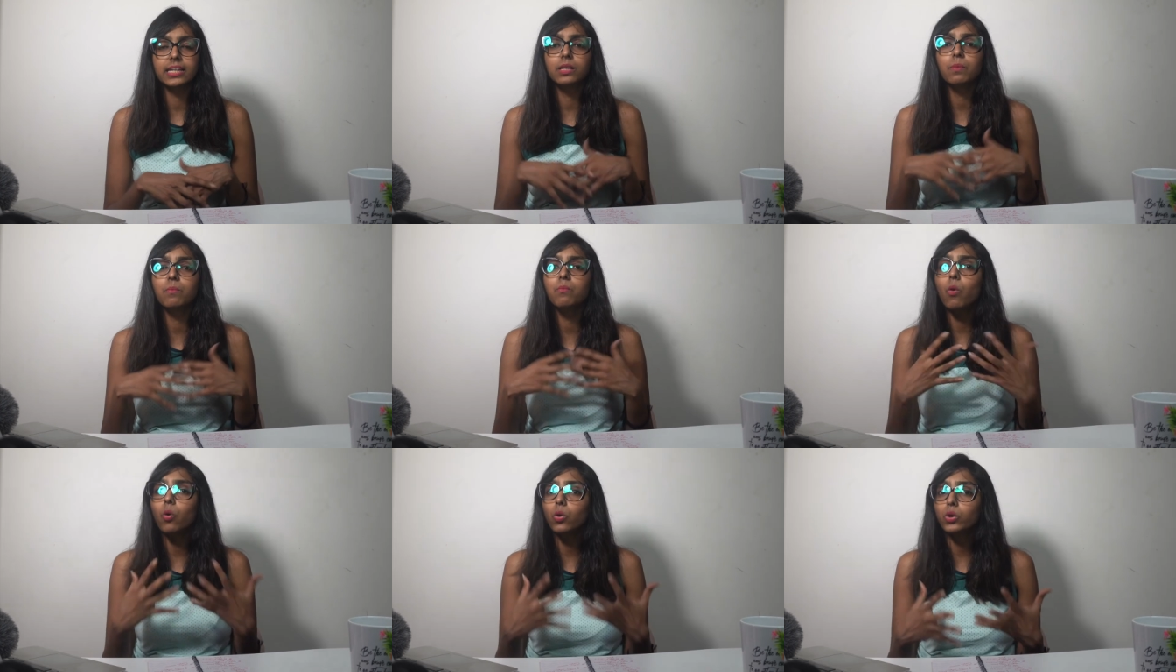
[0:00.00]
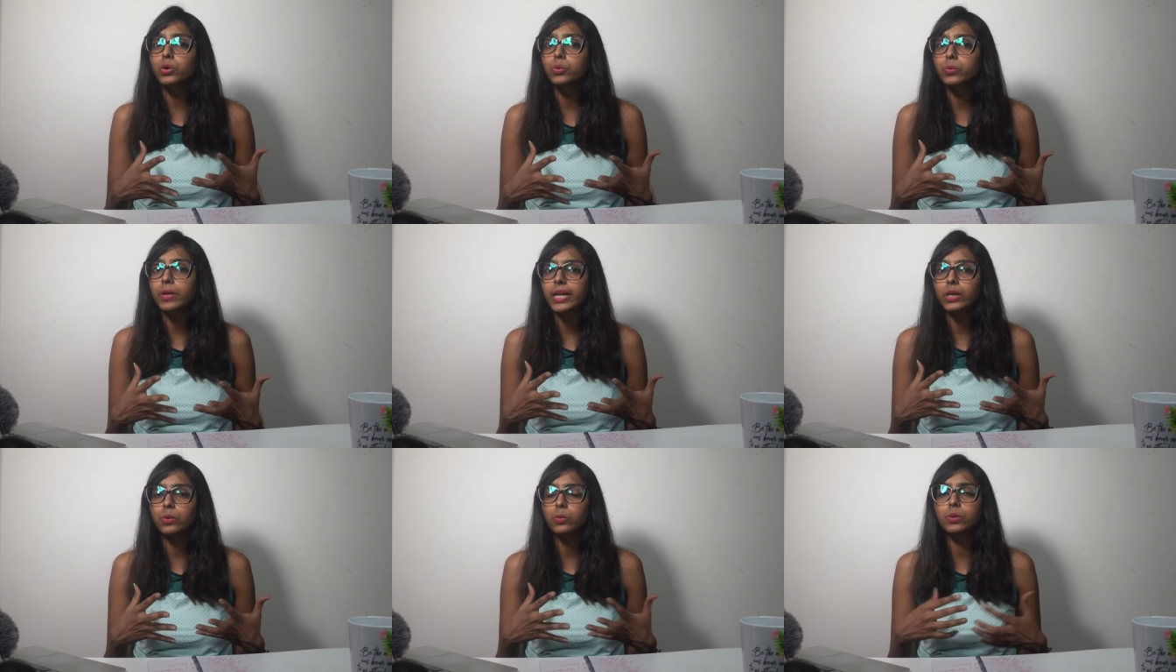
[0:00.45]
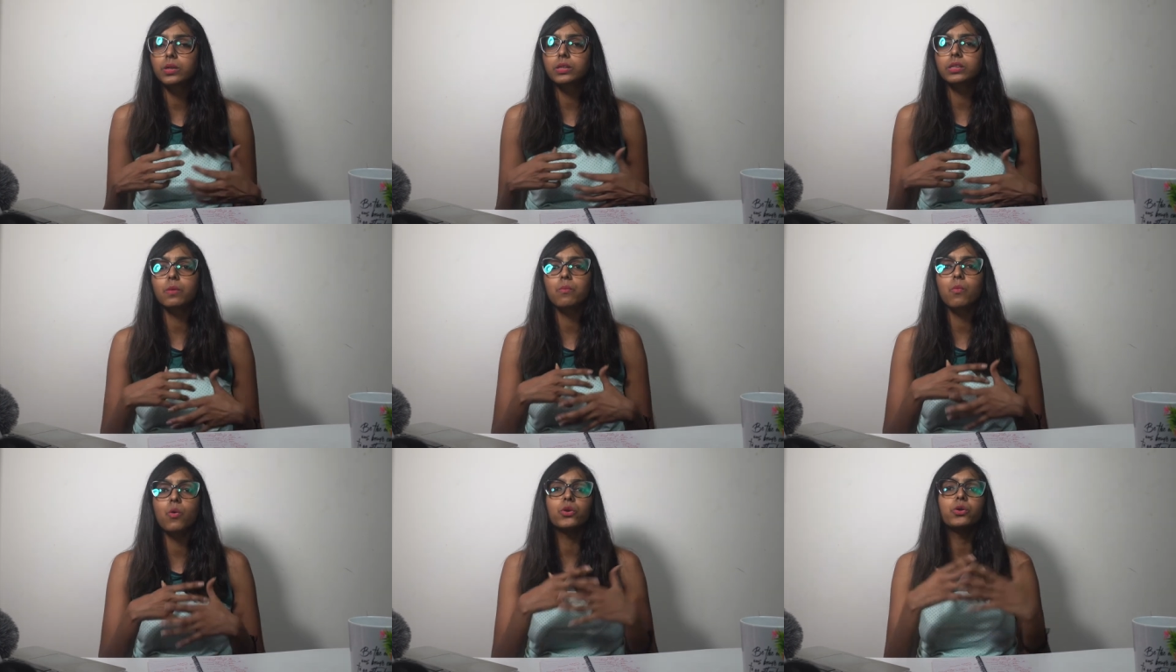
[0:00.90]
The more you network,
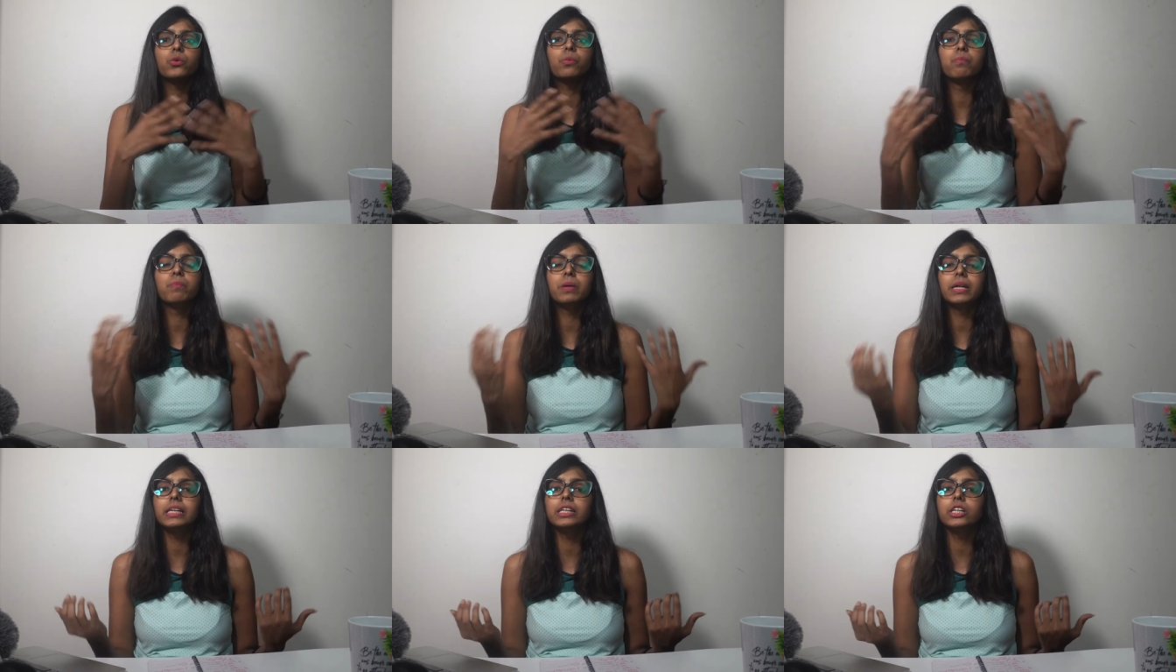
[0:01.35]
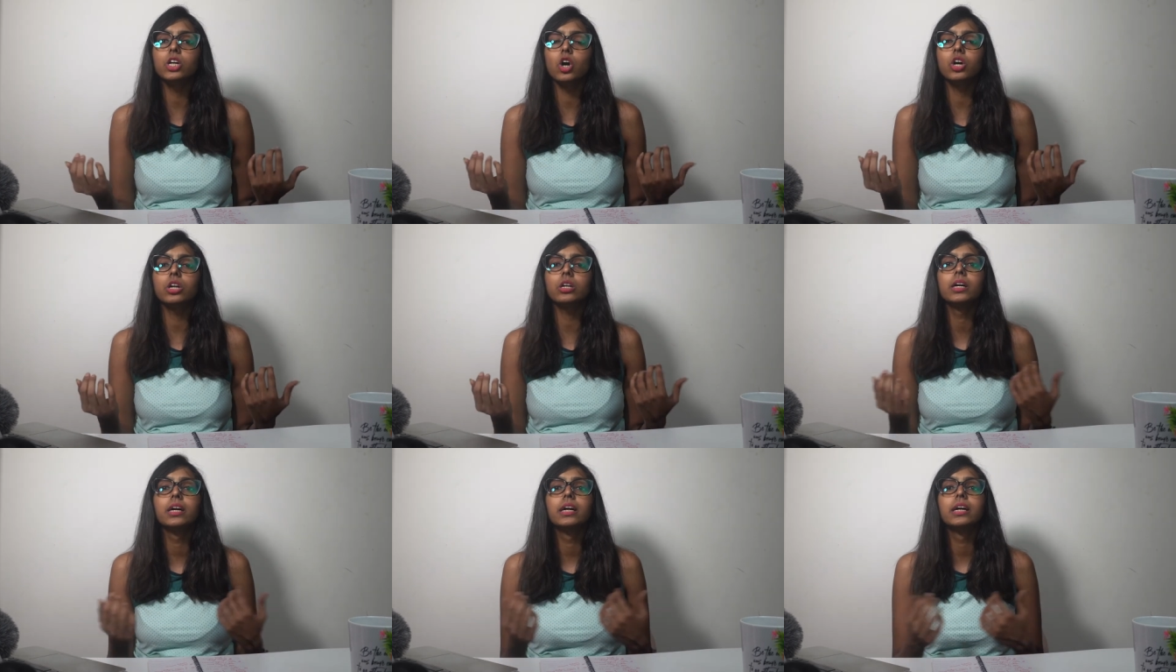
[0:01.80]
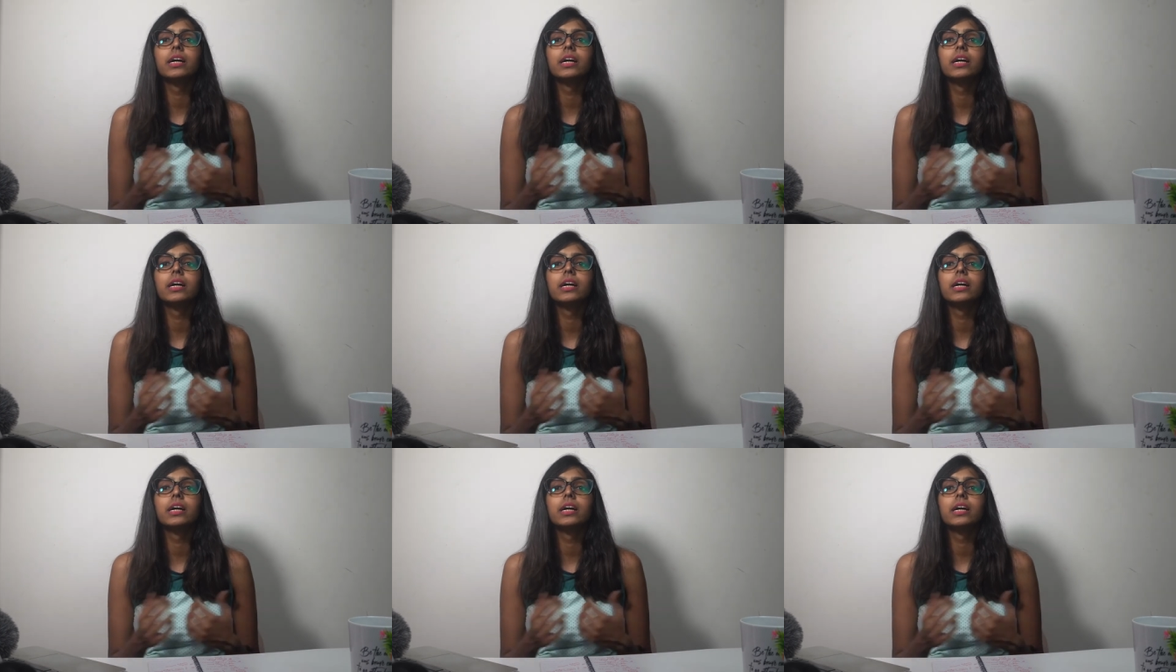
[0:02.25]
the more you build your